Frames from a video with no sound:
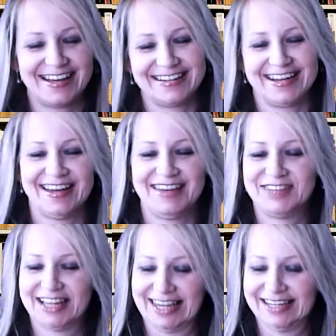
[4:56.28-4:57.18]
Now I love
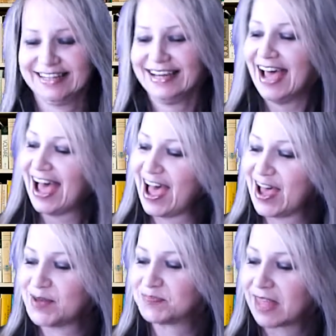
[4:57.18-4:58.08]
you, Glenn.
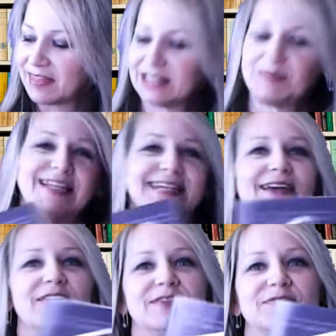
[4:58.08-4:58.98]
That's my
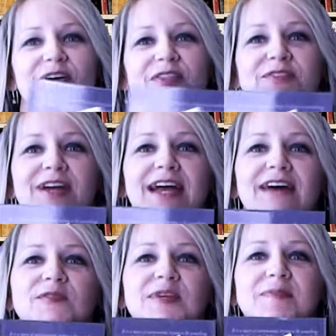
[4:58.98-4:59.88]
dad on the front
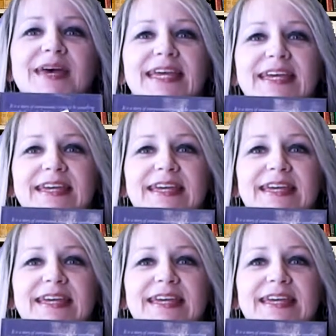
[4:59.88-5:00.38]
cover with me.